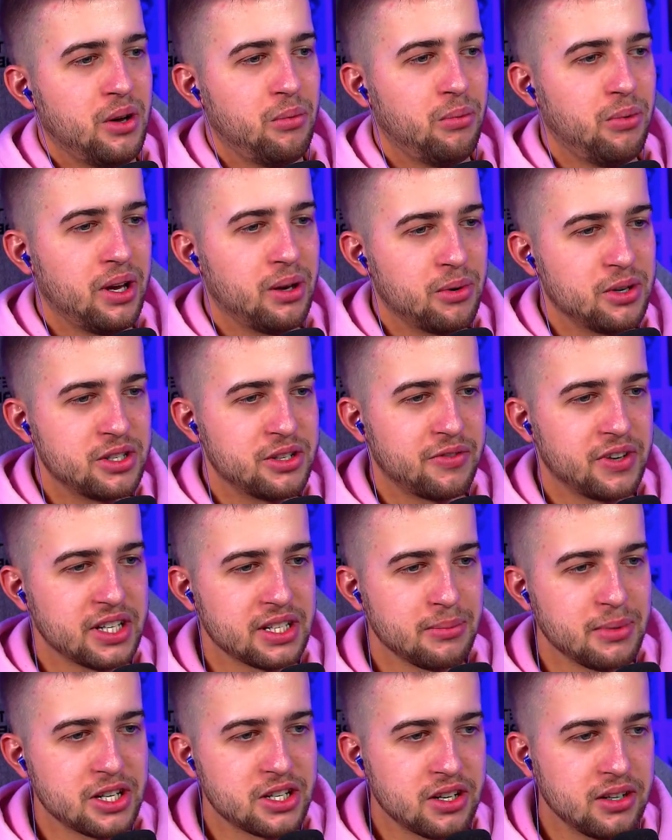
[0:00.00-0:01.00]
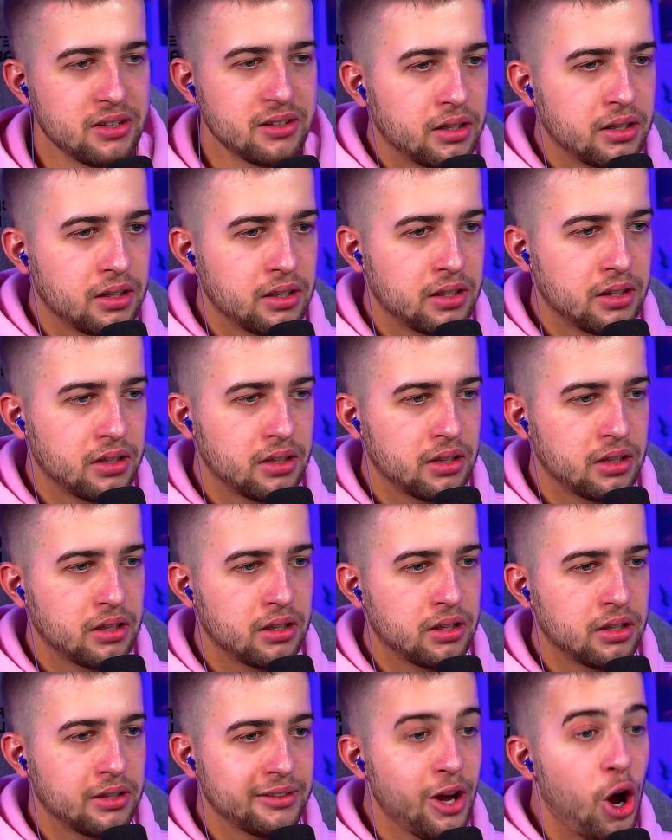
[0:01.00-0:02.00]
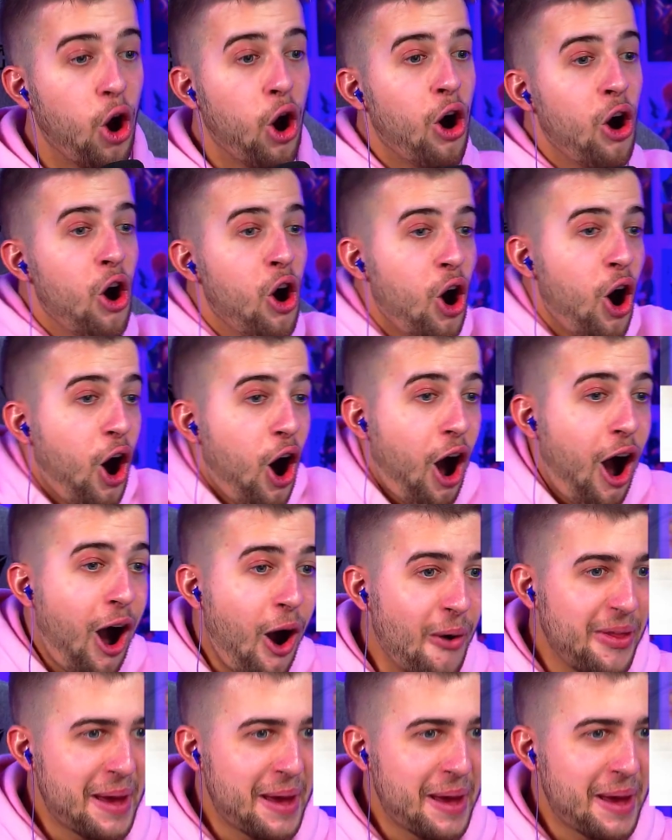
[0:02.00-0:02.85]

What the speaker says: Wait, what'd you forget to mention? Oh,